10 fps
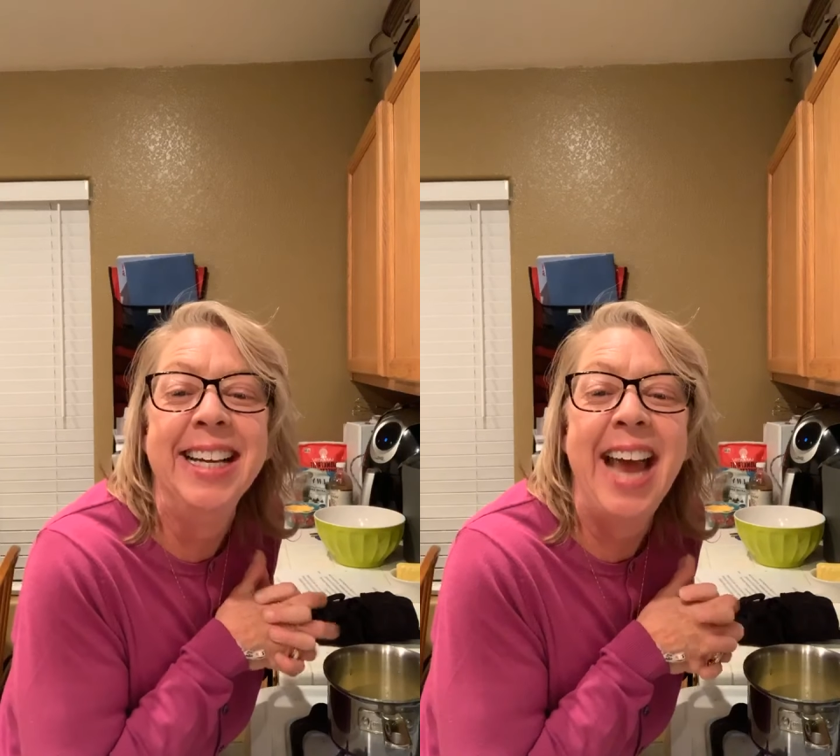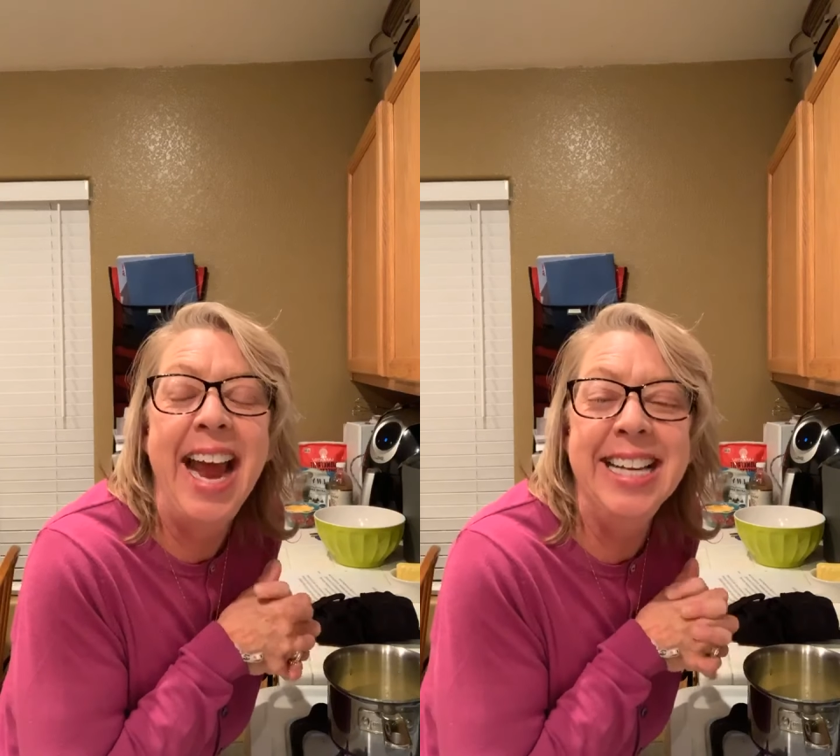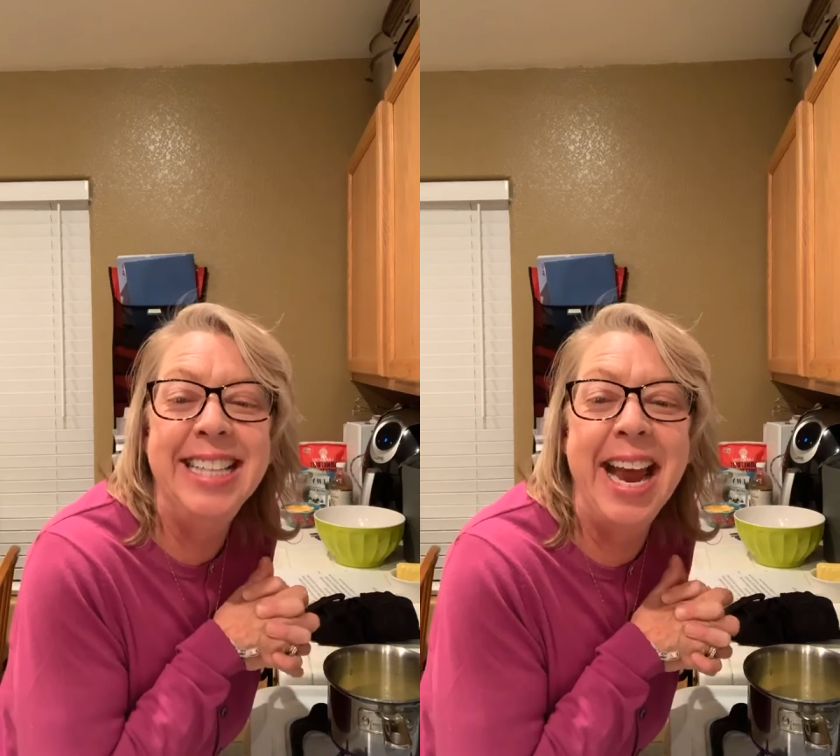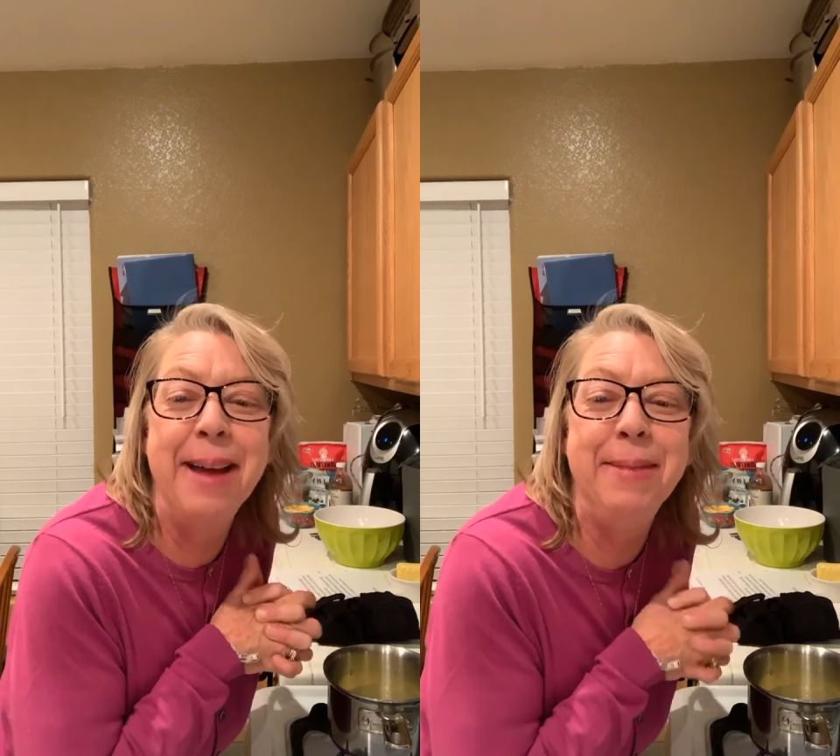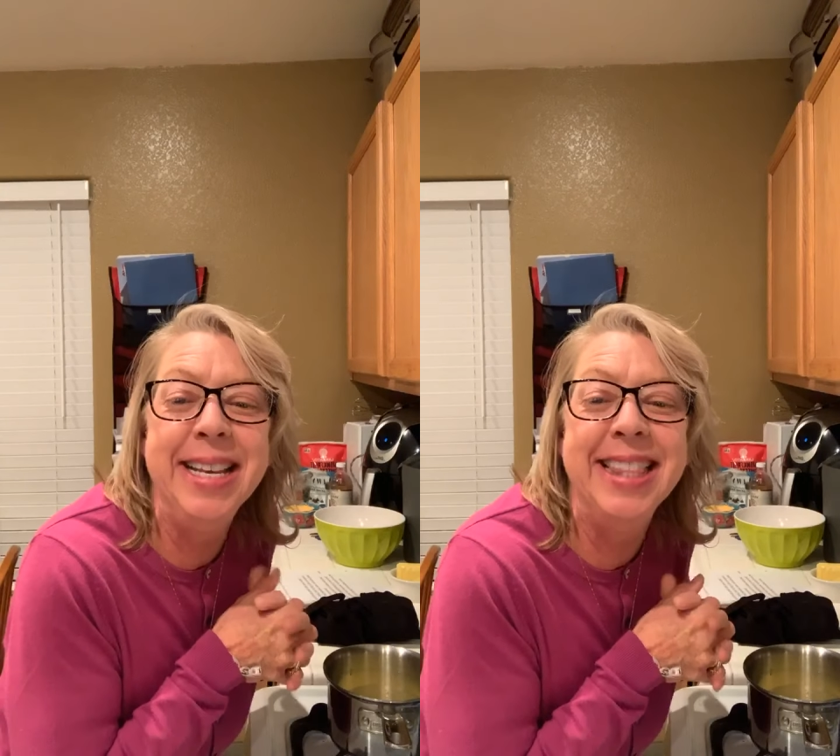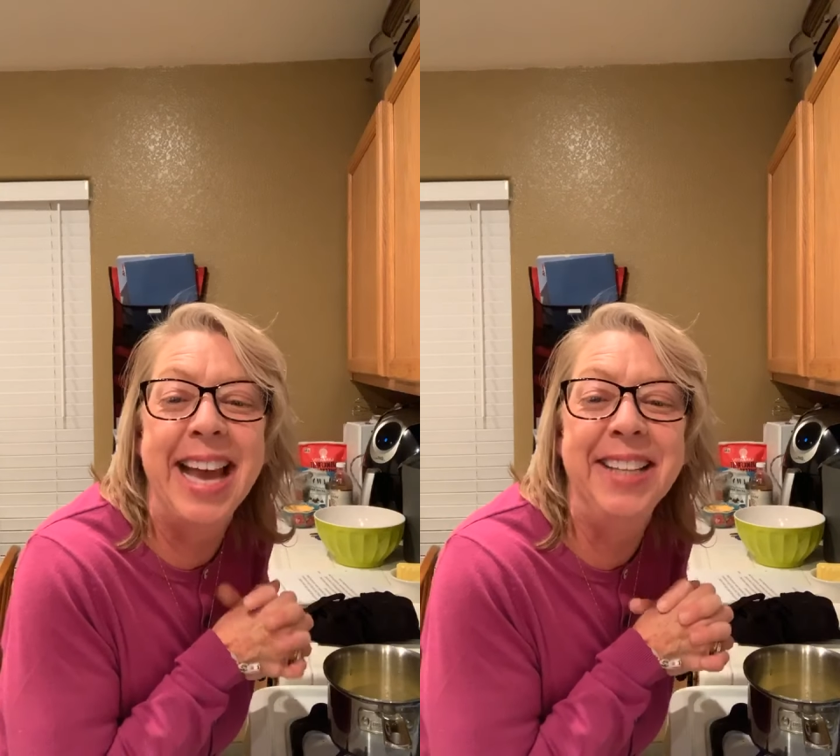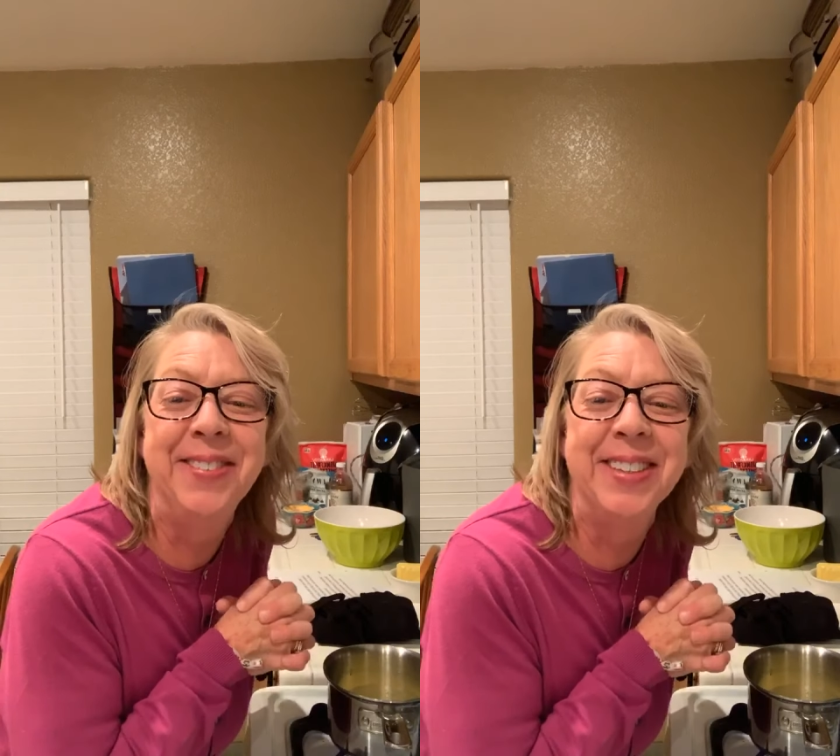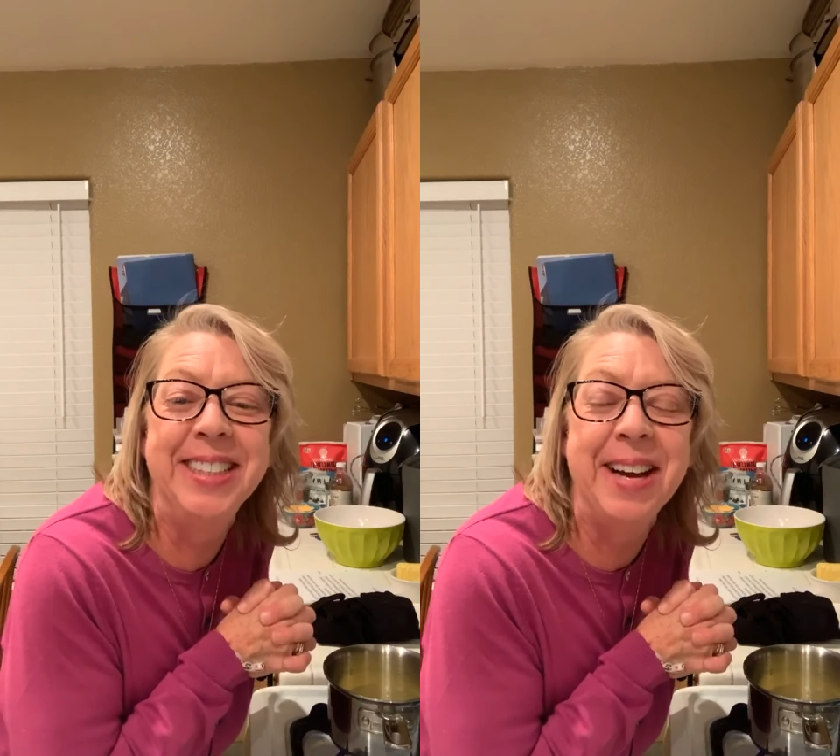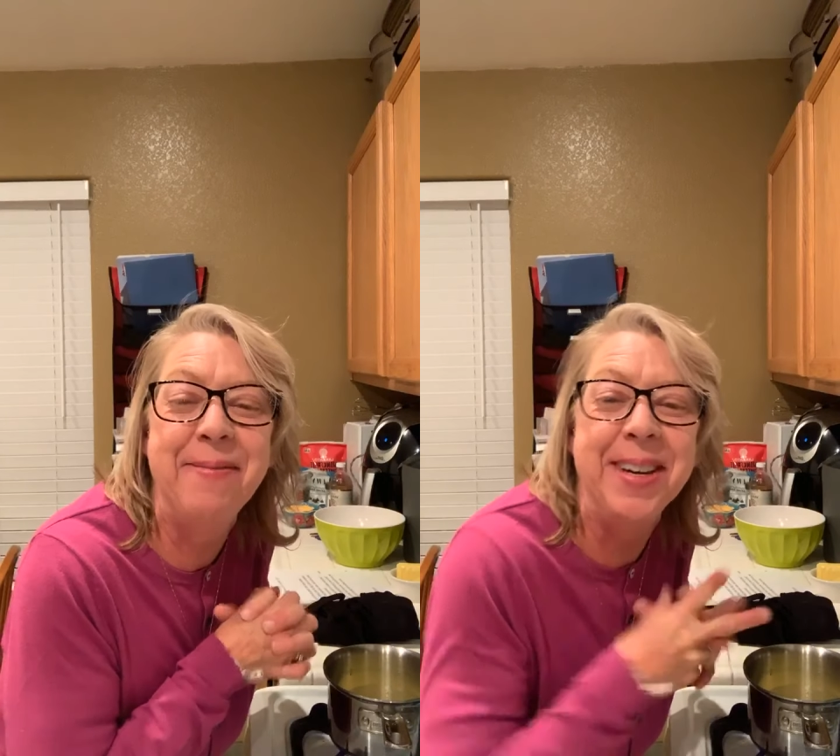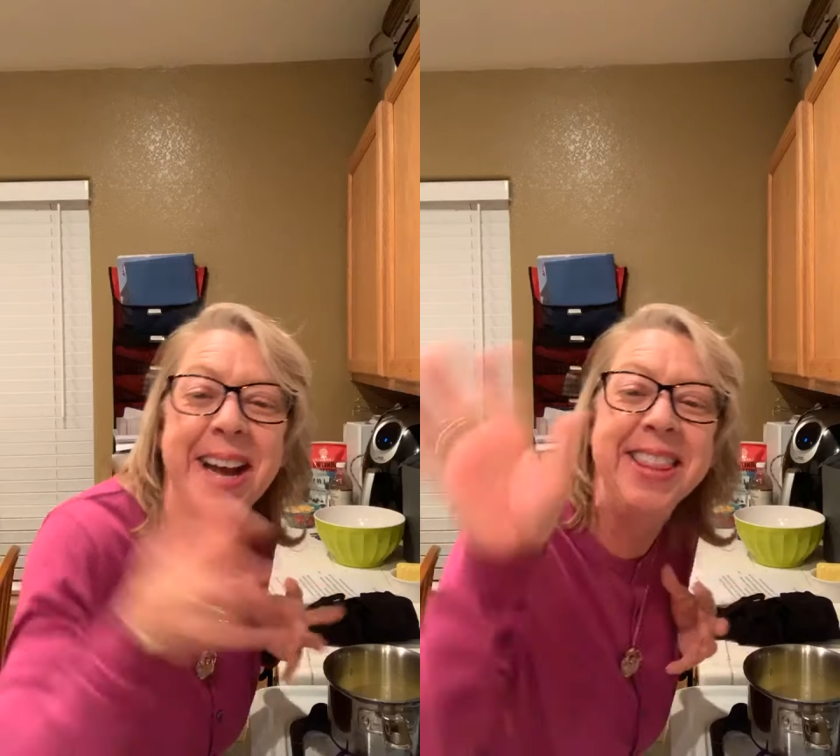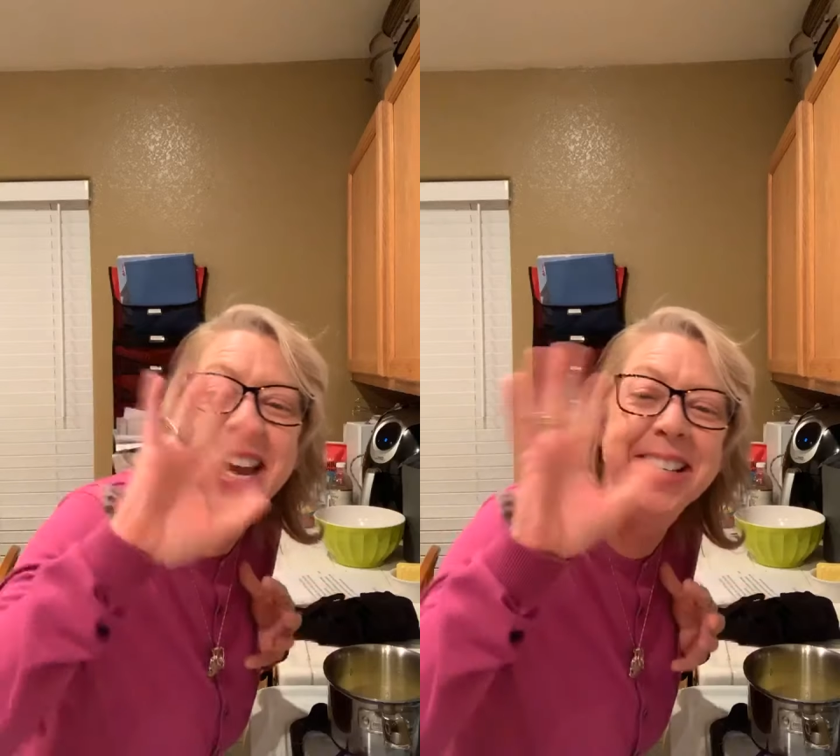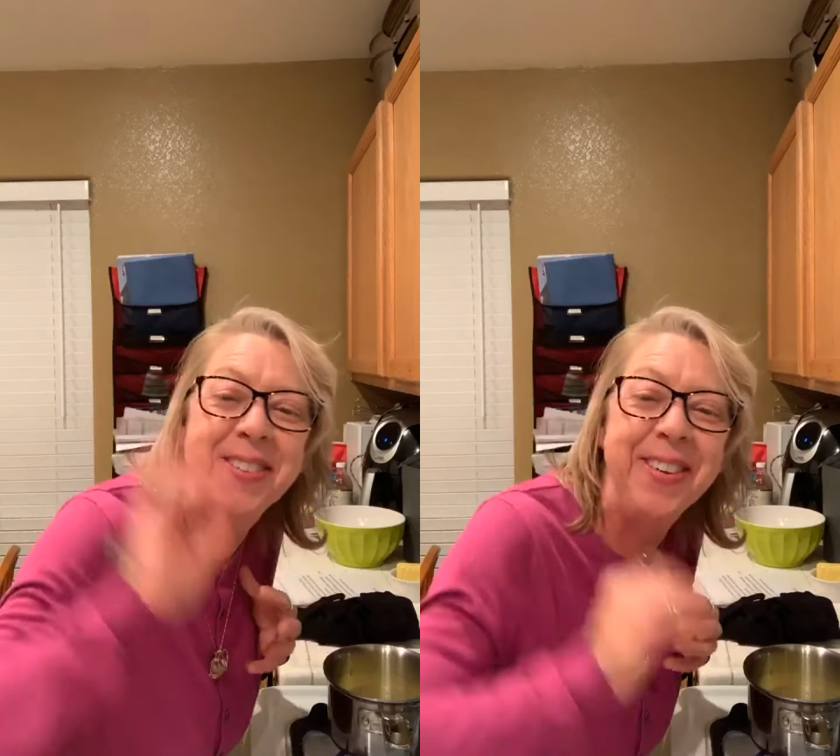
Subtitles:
Hey Tammy, thanks for jumping on. Thanks for